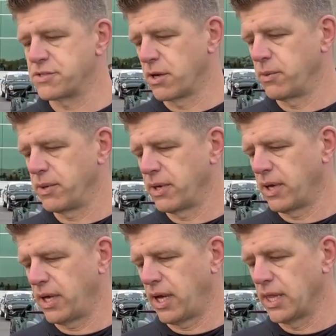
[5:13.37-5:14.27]
So
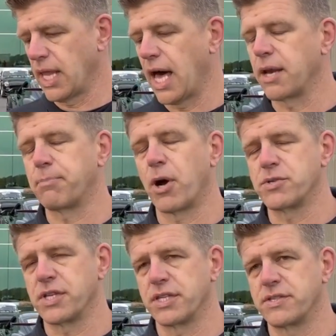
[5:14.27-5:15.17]
a lot of
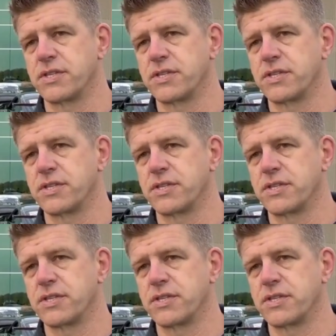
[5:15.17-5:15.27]
parts of